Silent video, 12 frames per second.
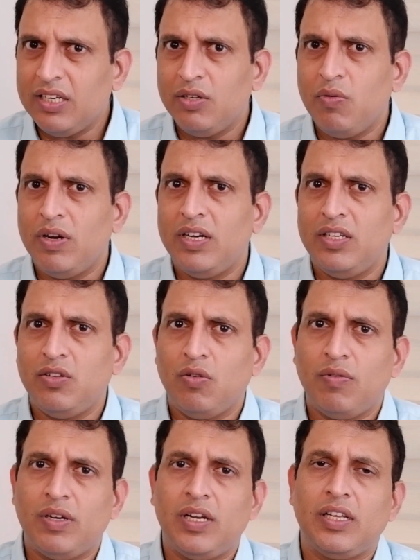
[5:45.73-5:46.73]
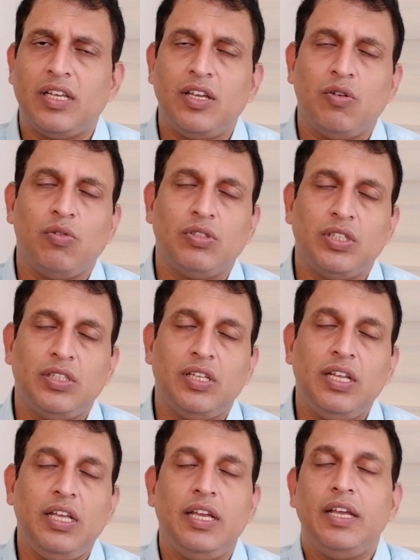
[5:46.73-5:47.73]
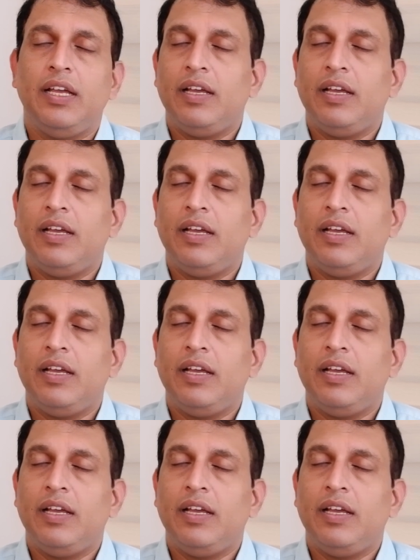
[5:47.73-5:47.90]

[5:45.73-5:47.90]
advantage over a keyhole surgery.